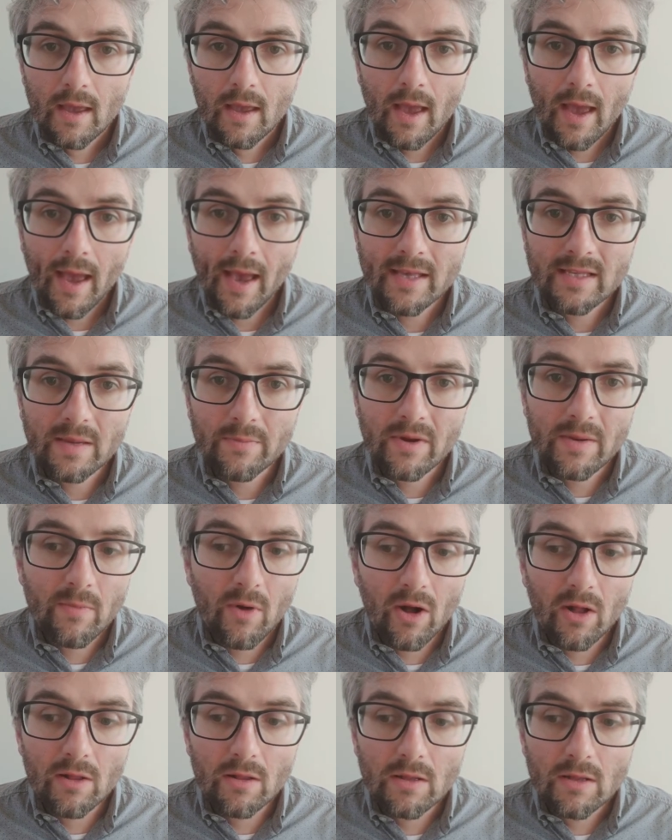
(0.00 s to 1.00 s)
As Anne-Marie
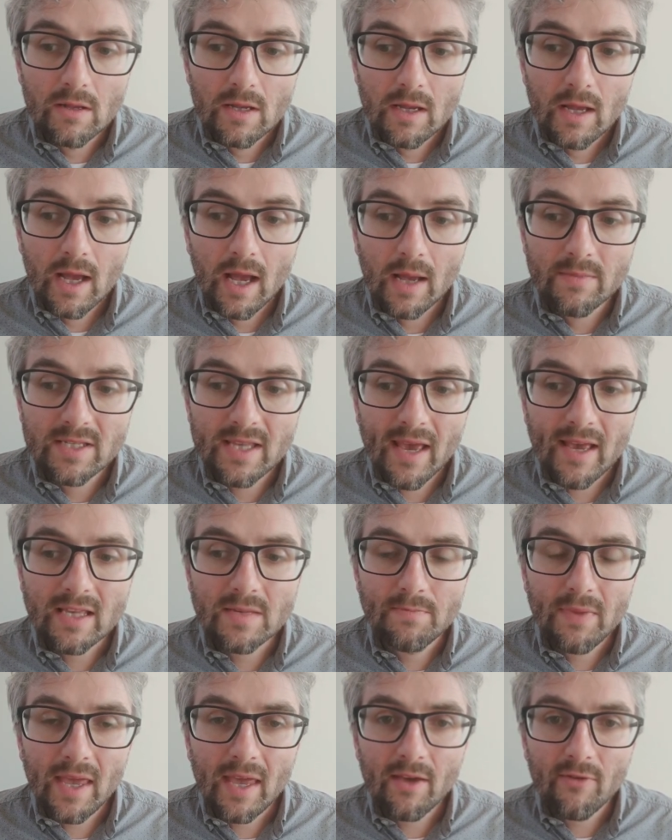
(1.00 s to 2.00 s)
Moll says,
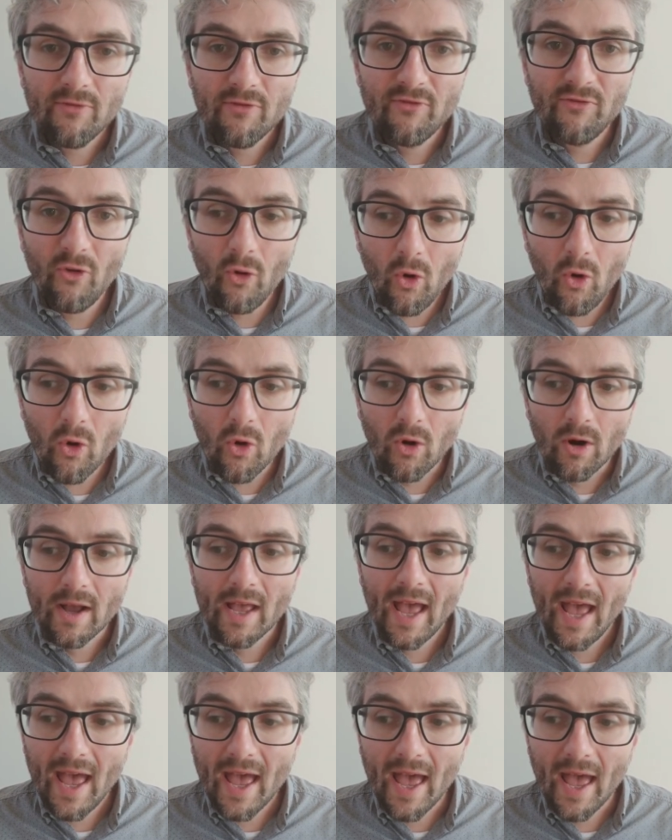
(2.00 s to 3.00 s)
being for
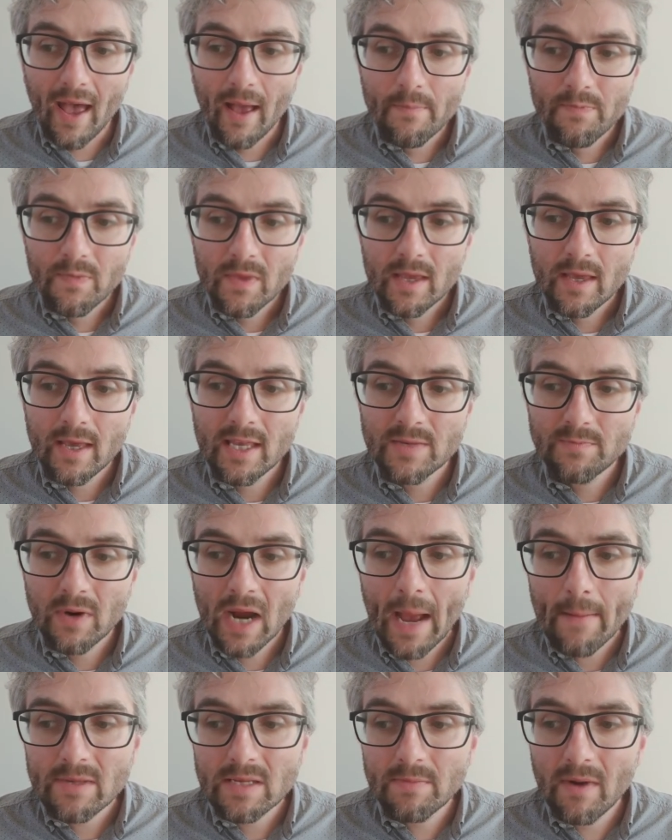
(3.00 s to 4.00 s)
care is
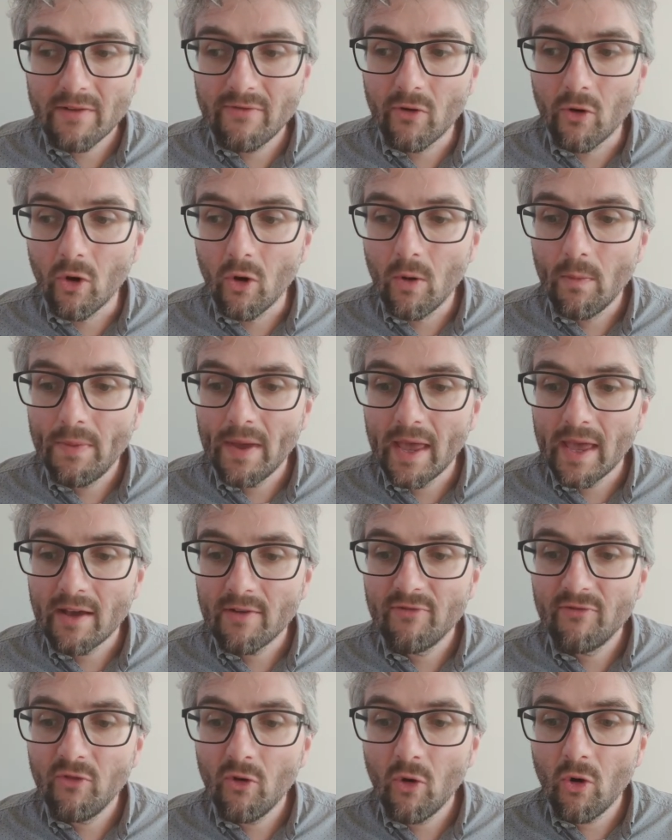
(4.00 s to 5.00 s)
perhaps above all being
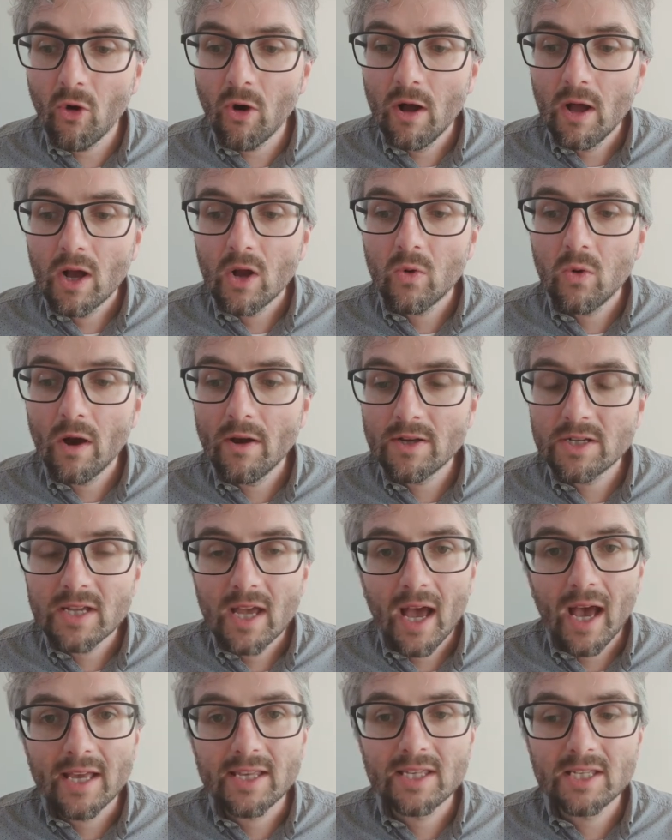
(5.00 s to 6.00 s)
for, quote,
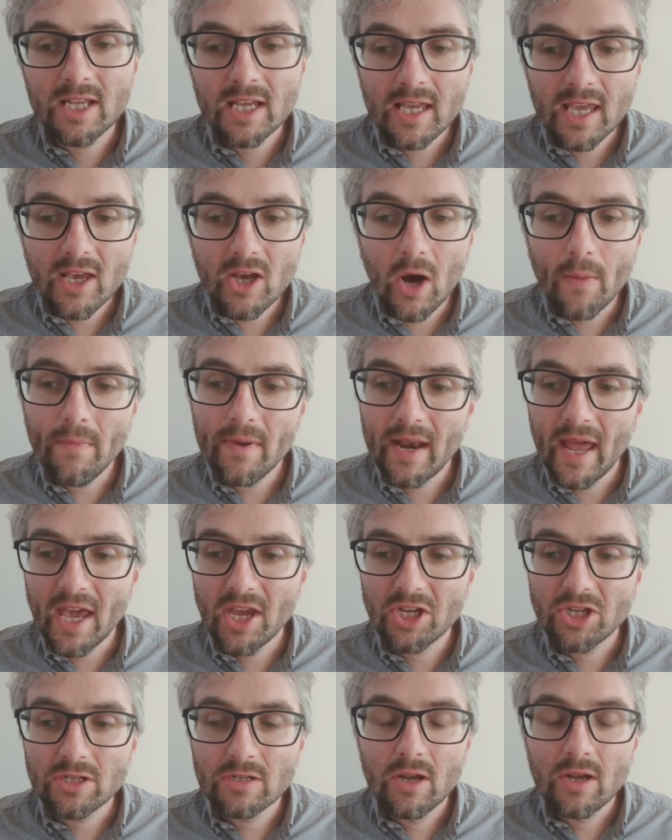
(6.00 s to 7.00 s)
a sticky
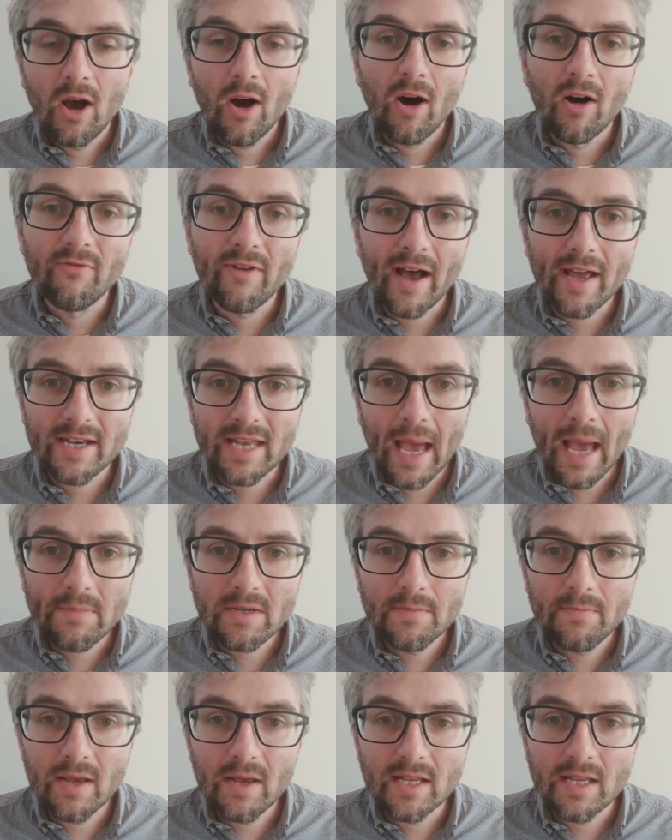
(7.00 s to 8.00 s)
combination of
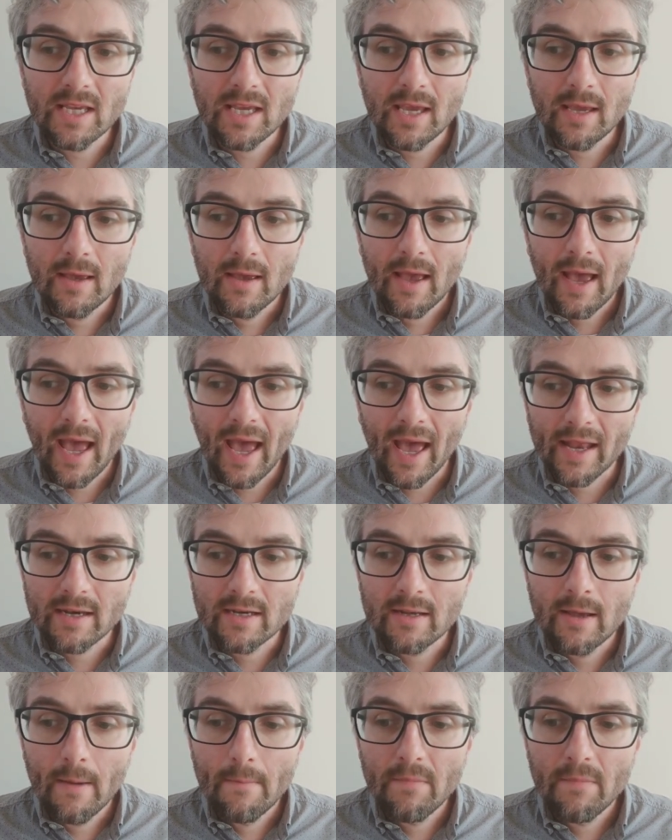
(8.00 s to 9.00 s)
adaptability
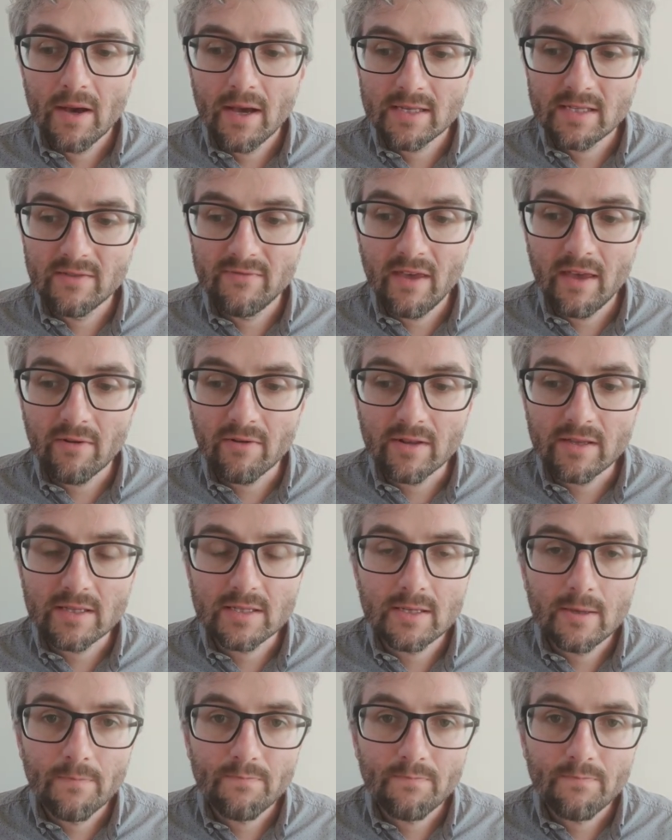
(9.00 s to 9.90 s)
and perseverance.